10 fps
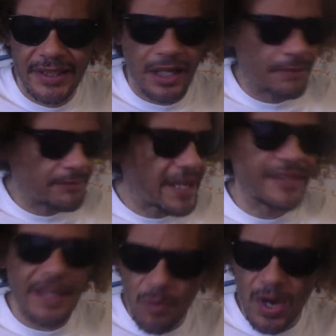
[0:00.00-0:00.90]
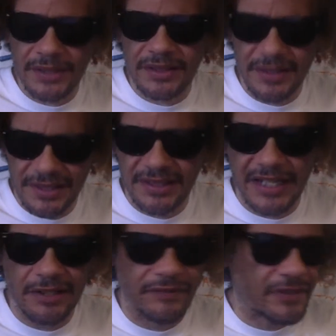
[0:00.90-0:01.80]
And they want this state
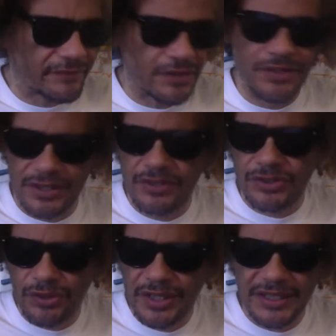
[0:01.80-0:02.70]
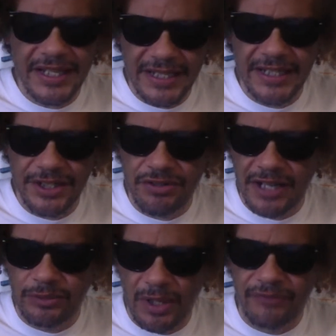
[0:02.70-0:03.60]
of confusion so that they can extract wealth